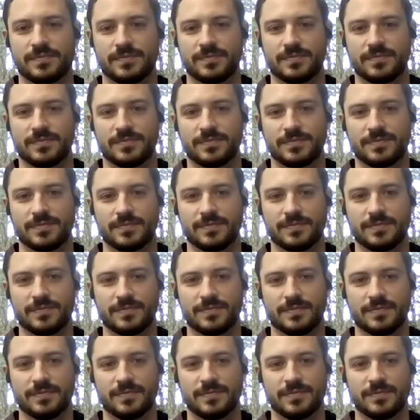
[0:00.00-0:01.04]

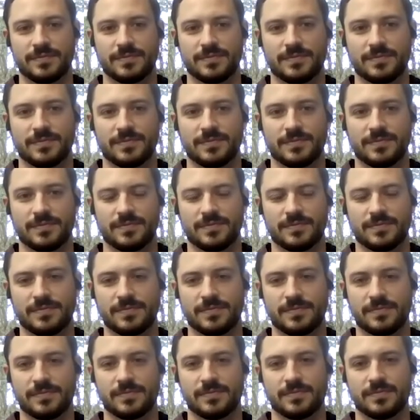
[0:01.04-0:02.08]

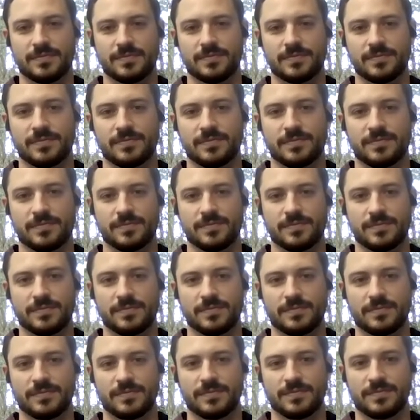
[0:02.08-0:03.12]

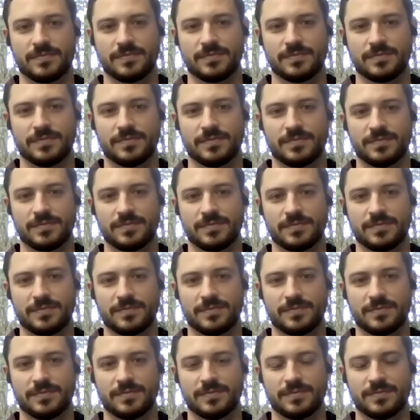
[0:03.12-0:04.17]

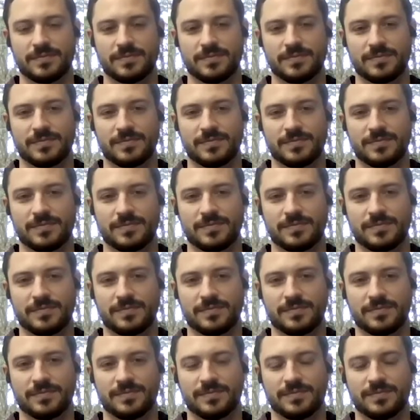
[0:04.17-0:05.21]

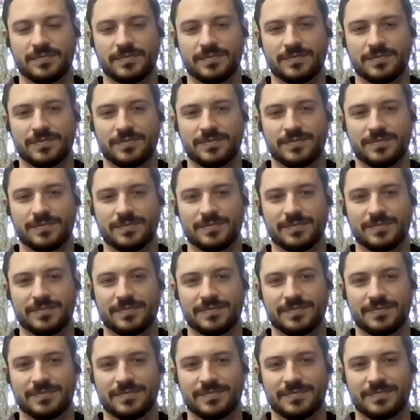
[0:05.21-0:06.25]

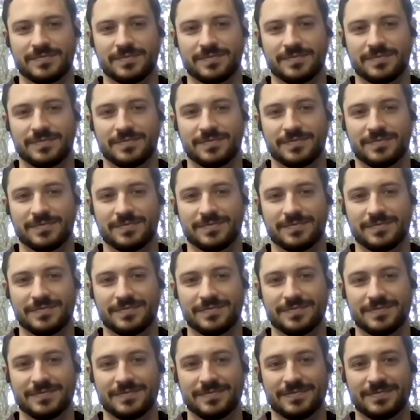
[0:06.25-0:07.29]

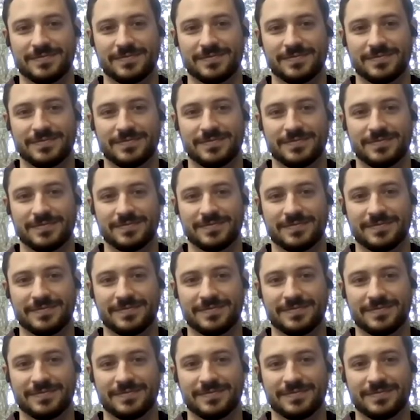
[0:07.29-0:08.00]
The person shown says nothing.